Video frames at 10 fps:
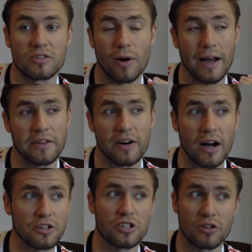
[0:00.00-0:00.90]
So either
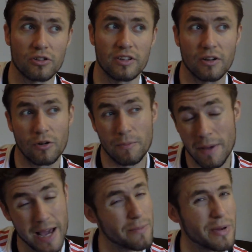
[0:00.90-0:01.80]
Ancelotti or
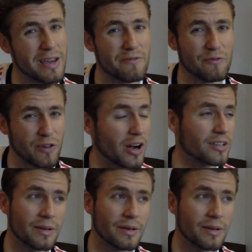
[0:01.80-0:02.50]
maybe Frank